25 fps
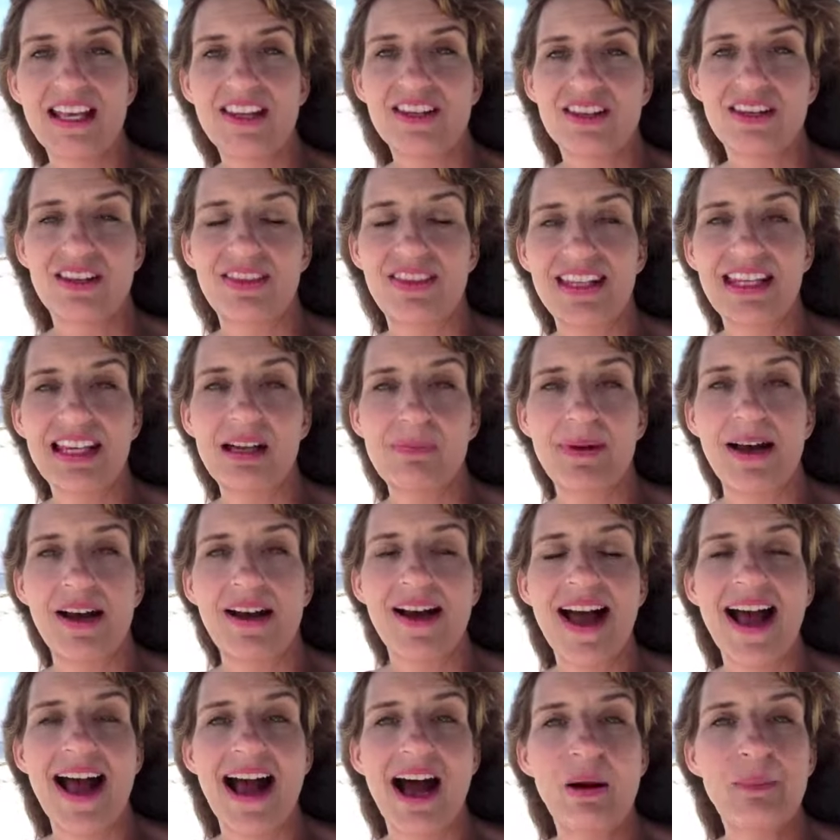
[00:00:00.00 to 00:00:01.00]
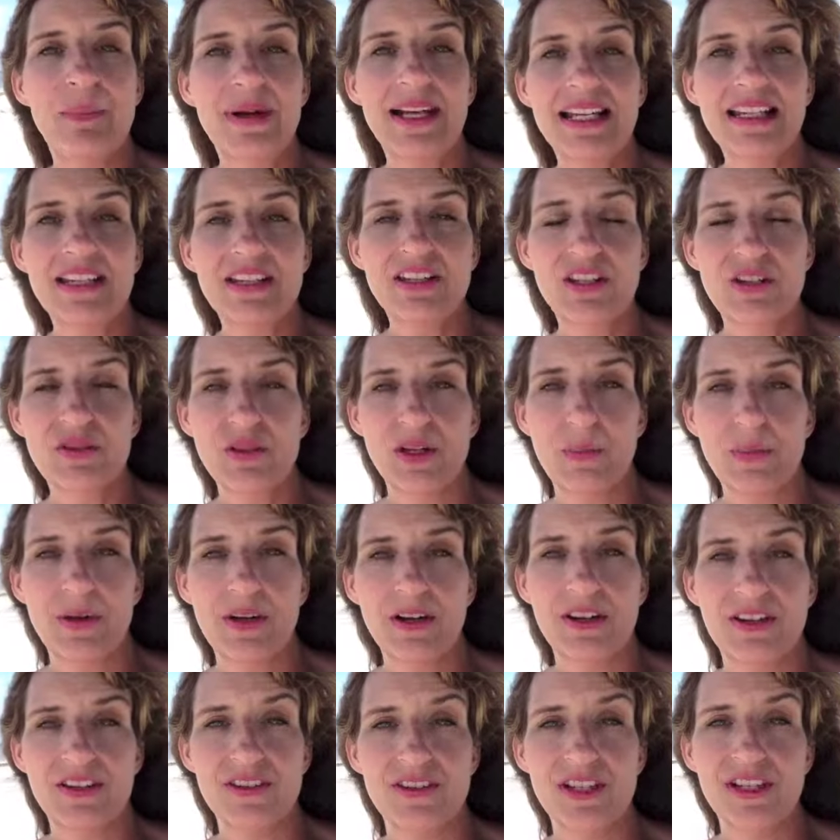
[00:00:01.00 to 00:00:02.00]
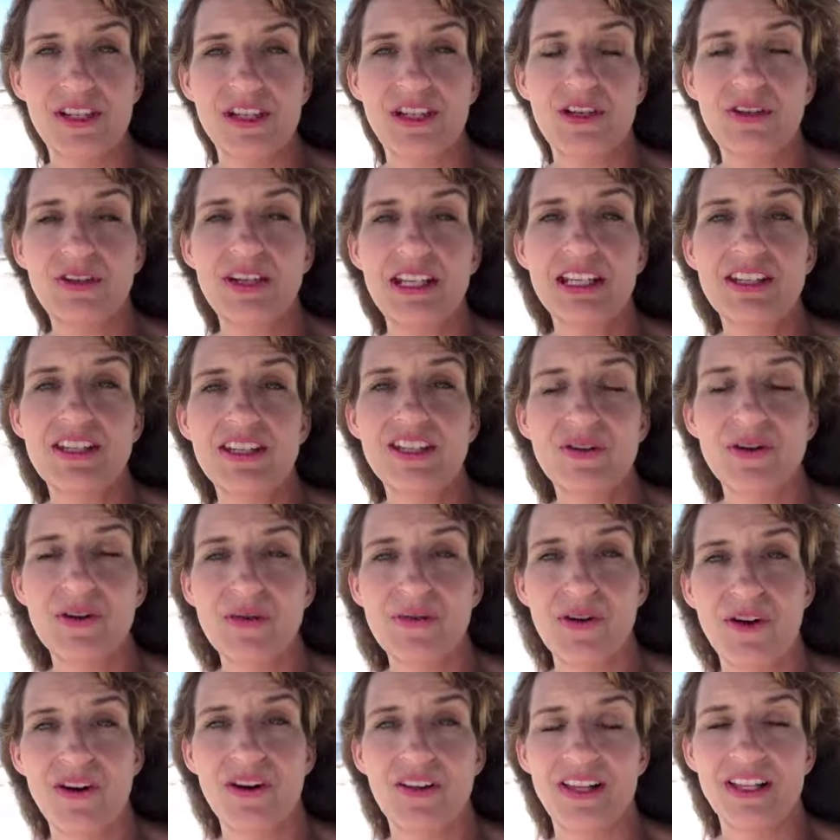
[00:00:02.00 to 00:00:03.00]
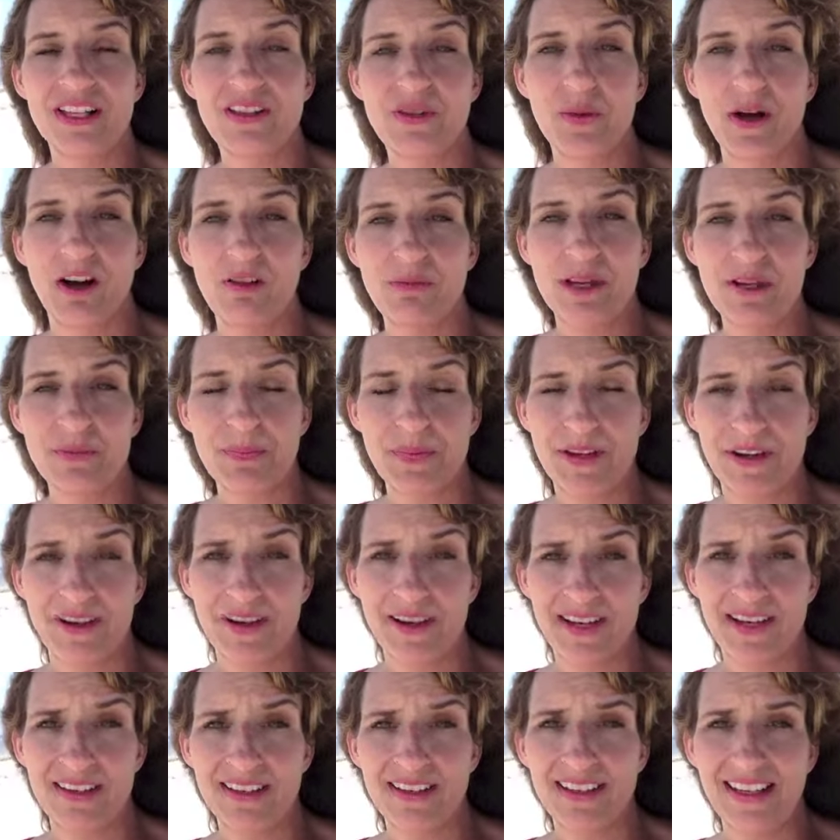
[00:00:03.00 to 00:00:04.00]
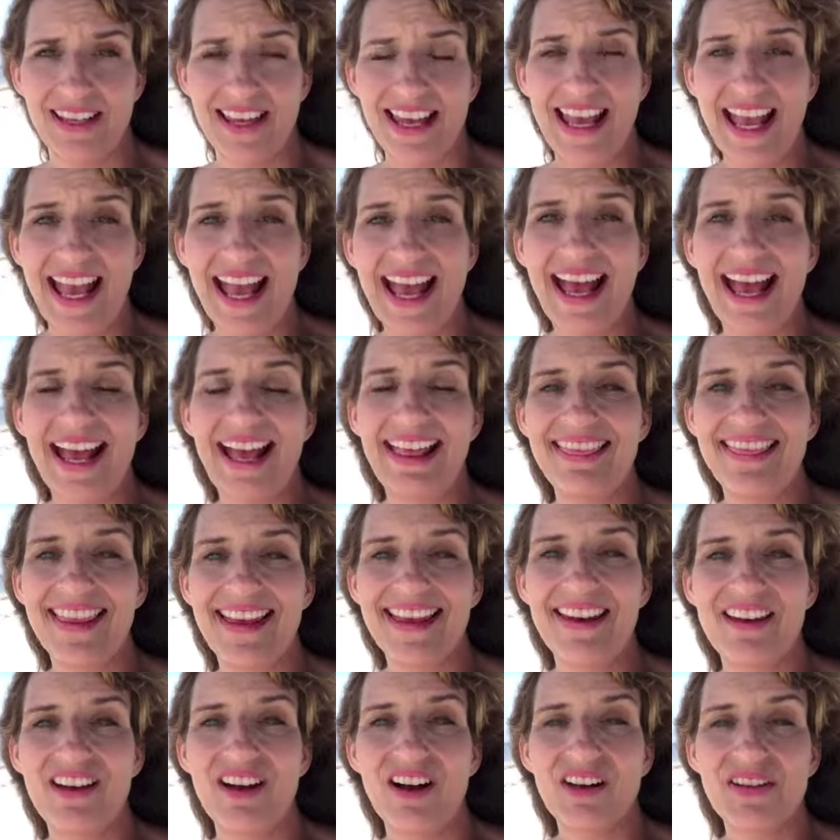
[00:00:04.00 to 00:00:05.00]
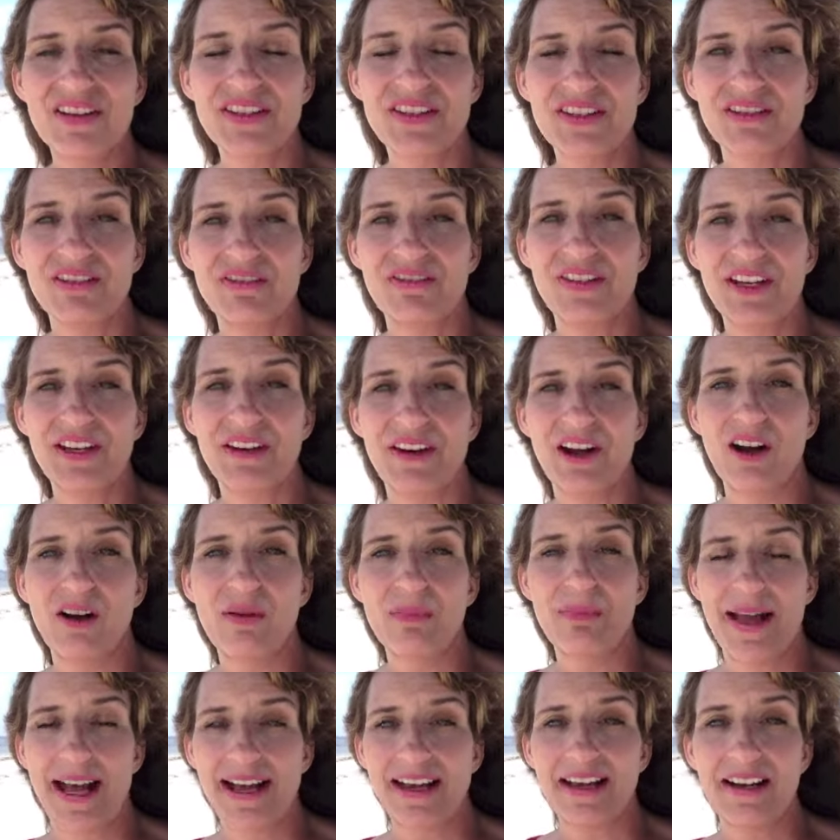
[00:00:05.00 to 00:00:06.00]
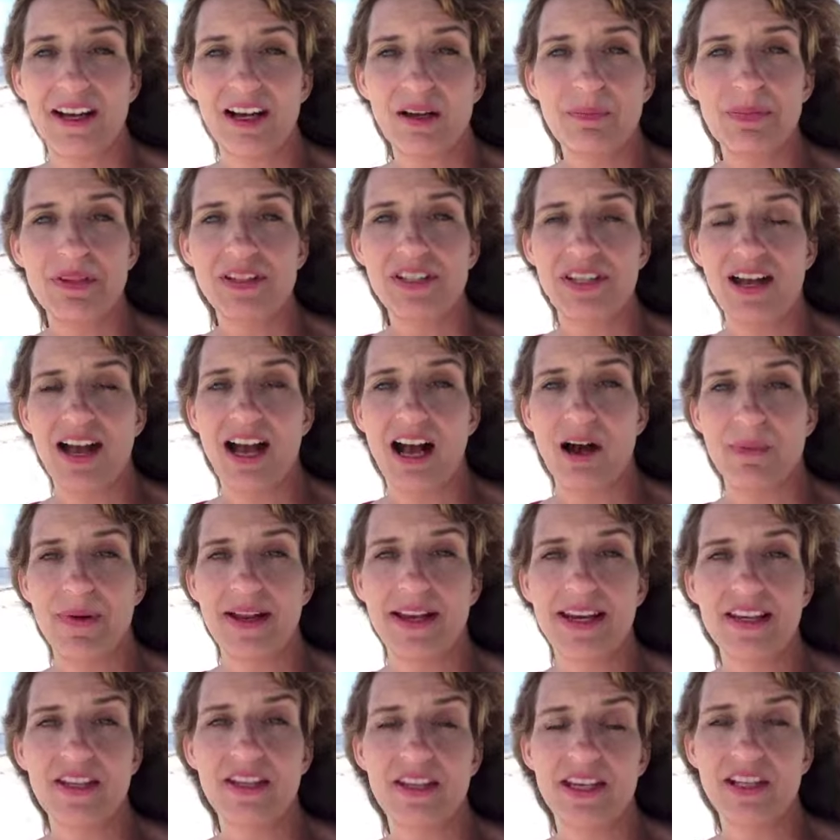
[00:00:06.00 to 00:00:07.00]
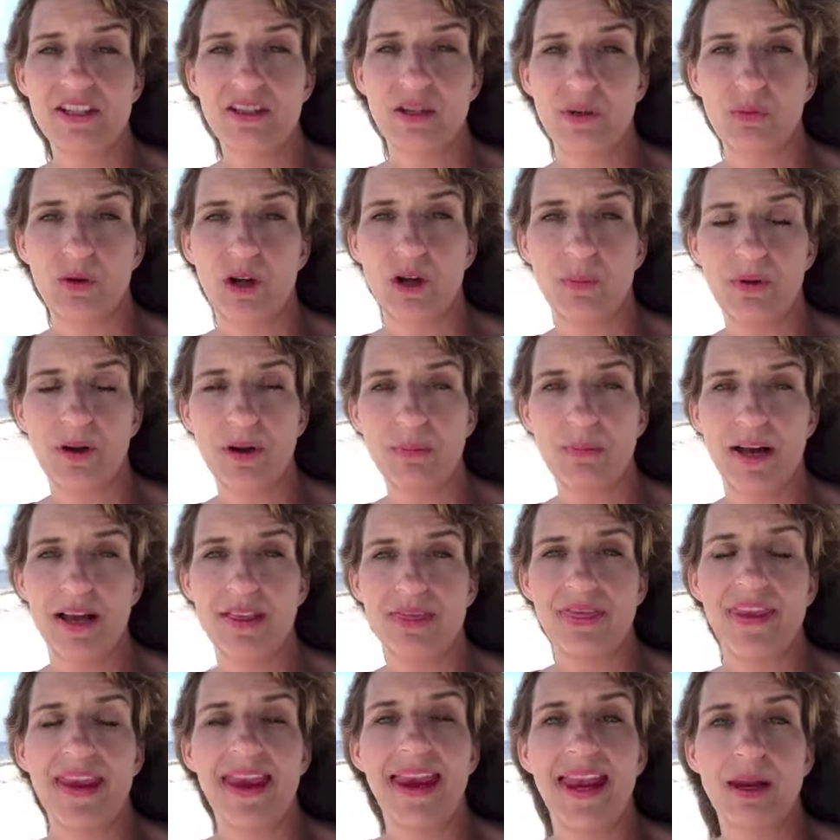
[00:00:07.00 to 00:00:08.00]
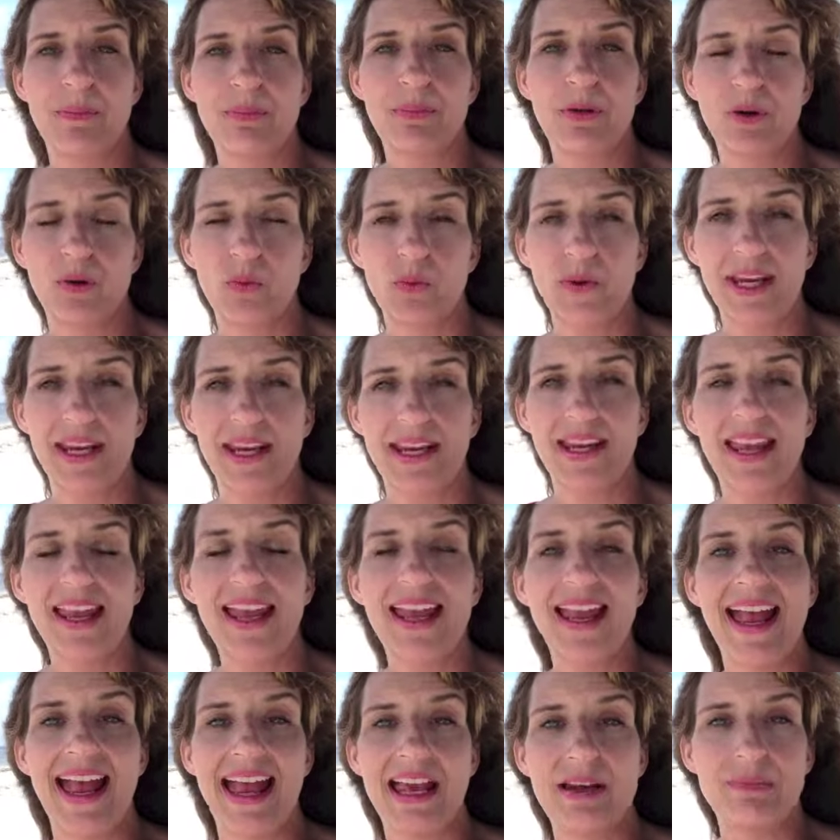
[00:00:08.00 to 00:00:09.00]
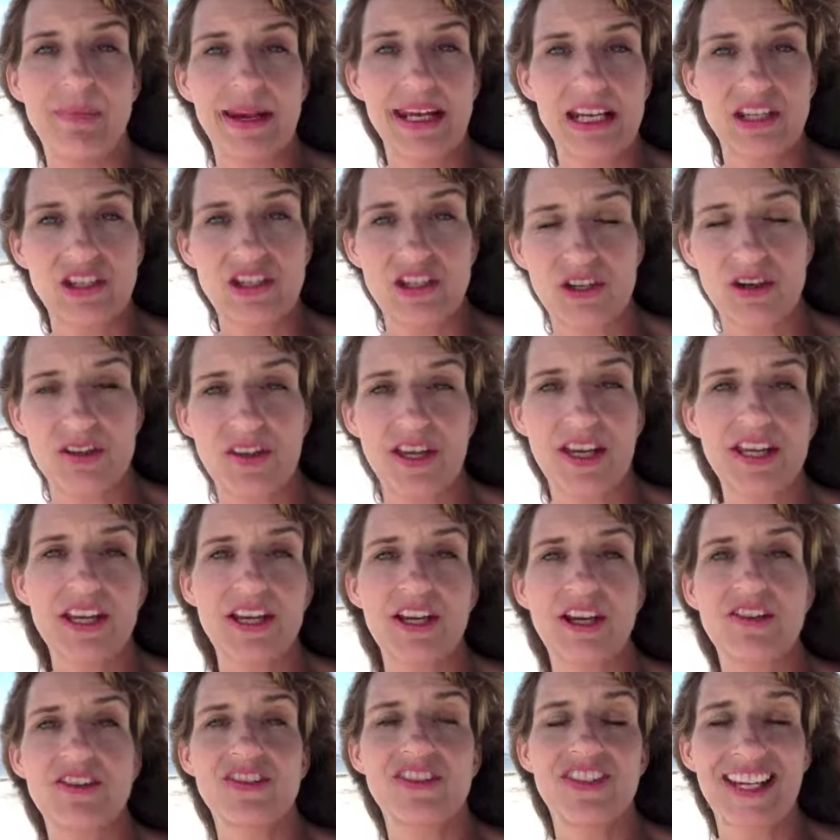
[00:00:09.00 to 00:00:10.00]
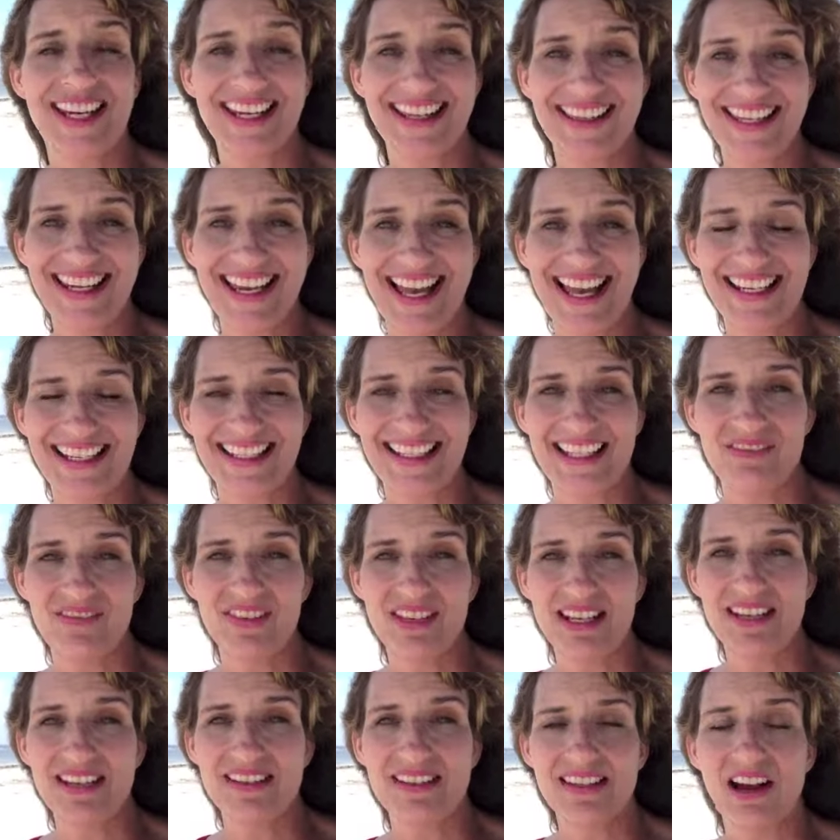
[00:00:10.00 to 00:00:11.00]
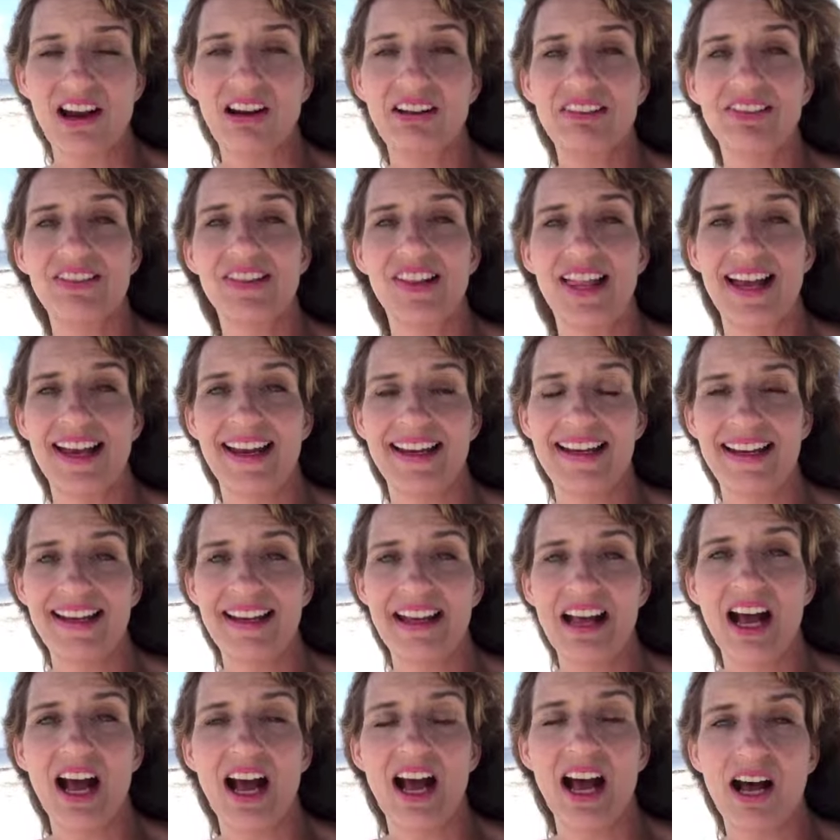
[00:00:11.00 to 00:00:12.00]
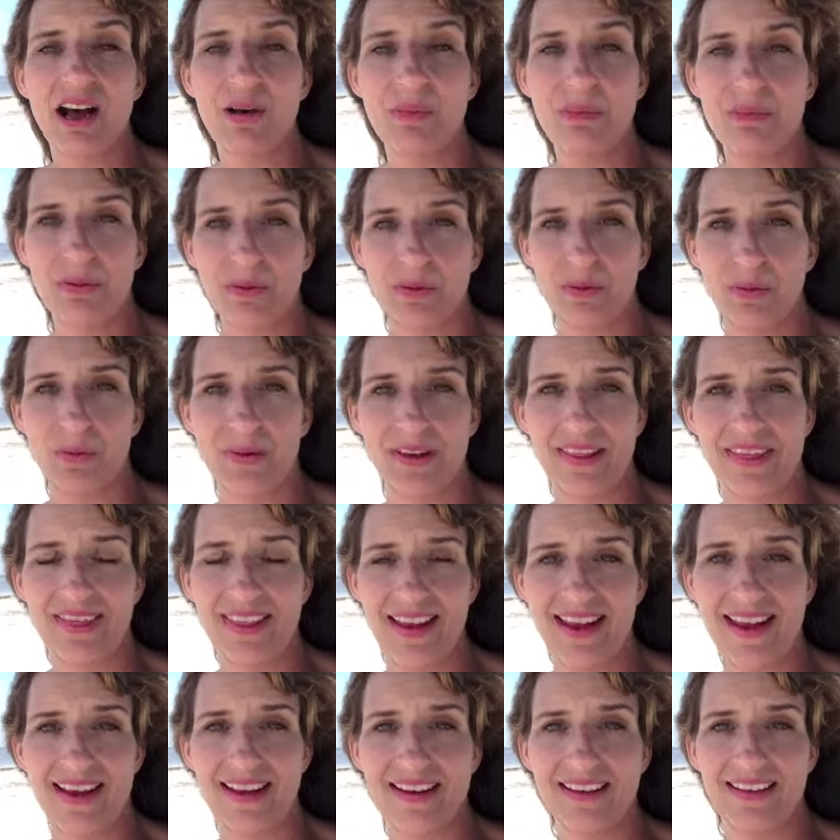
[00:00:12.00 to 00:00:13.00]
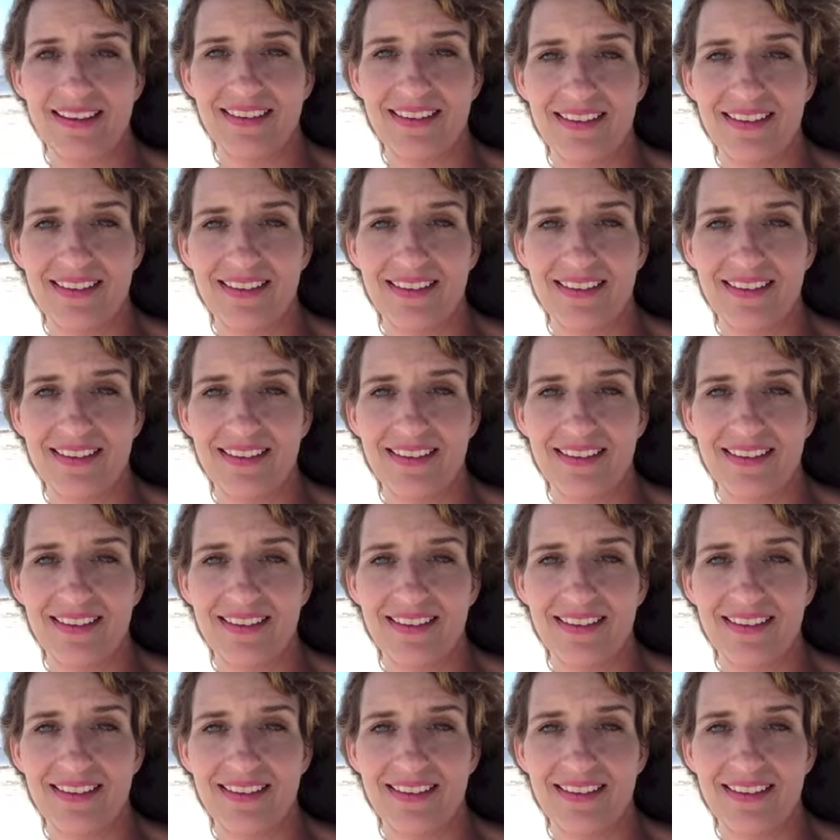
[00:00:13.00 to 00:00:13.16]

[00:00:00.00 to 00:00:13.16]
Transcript: So think about how many distributors you need to enroll in a twelve-month period, and then also figure out, back it up to how many you need to enroll per month and per week, and make sure that your daily activities are lining up with that.